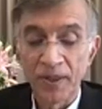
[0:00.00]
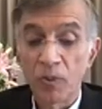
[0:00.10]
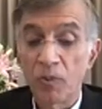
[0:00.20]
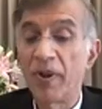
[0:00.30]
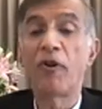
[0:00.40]

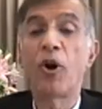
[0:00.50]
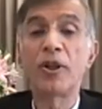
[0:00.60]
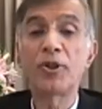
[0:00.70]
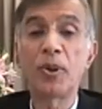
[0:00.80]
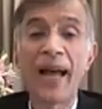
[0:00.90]
We have
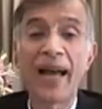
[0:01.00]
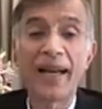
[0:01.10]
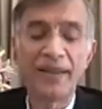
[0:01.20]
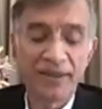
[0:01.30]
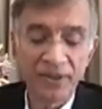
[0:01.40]
also
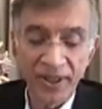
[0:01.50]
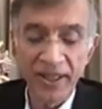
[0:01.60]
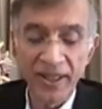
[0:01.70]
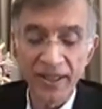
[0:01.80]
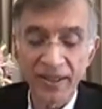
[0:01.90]
had
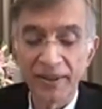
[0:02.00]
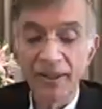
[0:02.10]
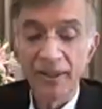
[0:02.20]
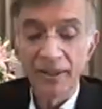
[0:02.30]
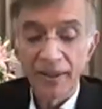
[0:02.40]
3
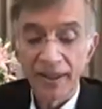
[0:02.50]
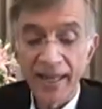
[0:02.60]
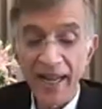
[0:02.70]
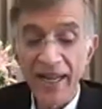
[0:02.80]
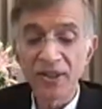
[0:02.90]

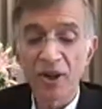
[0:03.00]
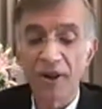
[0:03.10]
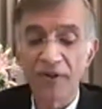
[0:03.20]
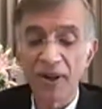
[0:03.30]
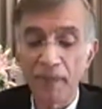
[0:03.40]
days
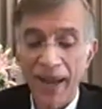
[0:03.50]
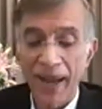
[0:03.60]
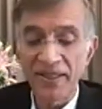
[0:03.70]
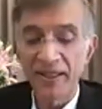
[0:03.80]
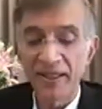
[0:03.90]
of
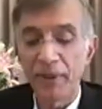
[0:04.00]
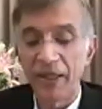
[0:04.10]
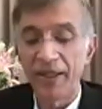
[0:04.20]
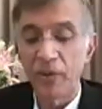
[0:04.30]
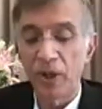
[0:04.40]
capacity
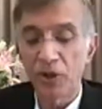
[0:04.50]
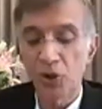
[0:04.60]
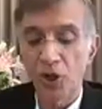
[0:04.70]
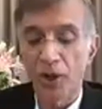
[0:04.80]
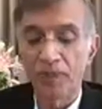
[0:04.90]
building
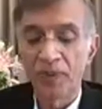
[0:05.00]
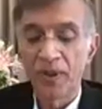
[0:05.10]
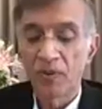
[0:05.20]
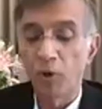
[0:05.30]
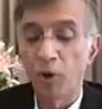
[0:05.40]
workshop
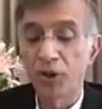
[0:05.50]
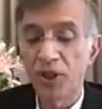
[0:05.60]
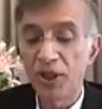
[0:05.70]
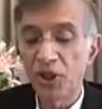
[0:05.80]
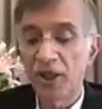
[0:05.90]
for
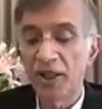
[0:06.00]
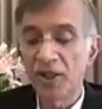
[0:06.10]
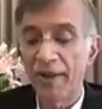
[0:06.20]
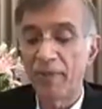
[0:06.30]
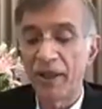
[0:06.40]

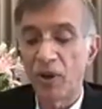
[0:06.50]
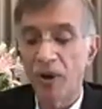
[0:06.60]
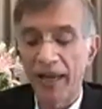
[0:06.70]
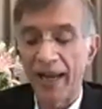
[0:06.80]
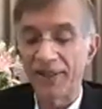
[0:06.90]
teachers have been
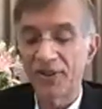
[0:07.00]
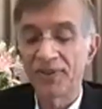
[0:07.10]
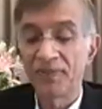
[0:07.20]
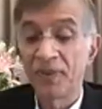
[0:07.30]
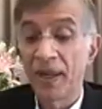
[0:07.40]

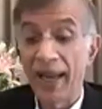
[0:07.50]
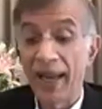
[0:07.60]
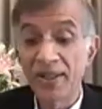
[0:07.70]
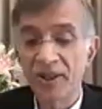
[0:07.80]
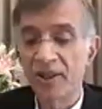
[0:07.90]
organized.
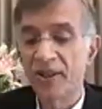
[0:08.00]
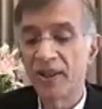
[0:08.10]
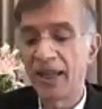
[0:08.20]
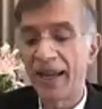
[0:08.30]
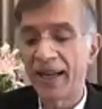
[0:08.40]

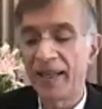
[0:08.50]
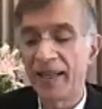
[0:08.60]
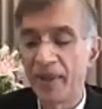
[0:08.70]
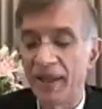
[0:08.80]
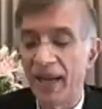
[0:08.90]
External
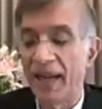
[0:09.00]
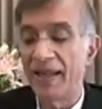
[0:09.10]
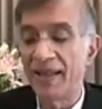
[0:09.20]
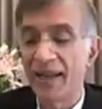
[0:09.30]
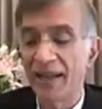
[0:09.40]
academy
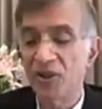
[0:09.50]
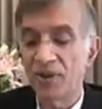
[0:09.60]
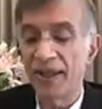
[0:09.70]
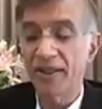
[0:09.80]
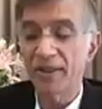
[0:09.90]
and
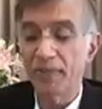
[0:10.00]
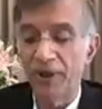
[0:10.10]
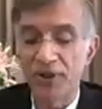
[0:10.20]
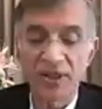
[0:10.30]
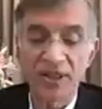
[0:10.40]
industrial
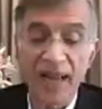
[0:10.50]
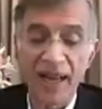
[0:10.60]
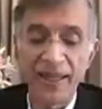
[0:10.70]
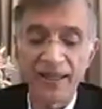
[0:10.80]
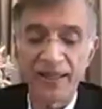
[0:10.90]
experts,
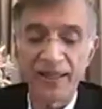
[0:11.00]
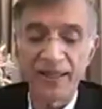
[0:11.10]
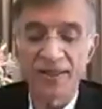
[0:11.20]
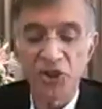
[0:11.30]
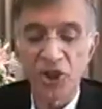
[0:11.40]

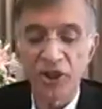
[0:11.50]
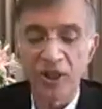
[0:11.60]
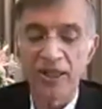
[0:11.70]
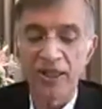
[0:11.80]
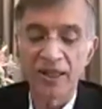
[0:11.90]
scientists,
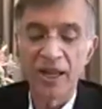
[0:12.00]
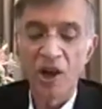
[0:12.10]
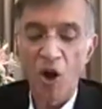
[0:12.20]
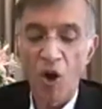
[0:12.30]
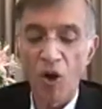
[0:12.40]
journalists,
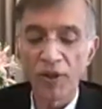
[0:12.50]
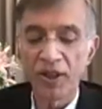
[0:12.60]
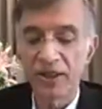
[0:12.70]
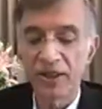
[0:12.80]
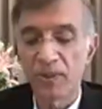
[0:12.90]

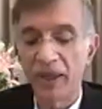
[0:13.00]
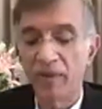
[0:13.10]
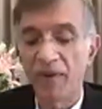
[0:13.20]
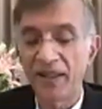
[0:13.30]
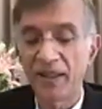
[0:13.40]
authors were
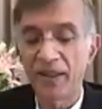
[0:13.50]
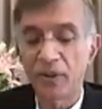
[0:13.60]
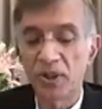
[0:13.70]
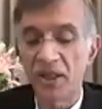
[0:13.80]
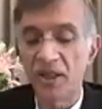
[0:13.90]
invited
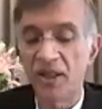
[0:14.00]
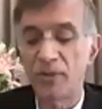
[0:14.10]
to see these